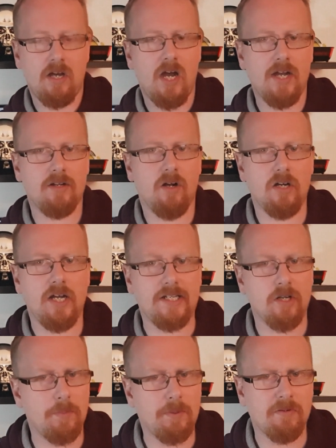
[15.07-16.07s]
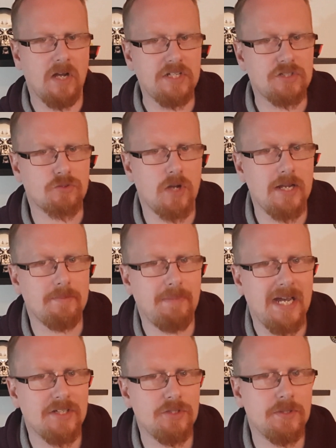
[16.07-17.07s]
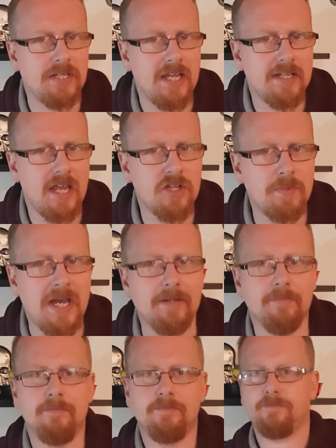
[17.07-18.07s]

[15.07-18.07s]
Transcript: I got a copyright strike, bad UK danger man,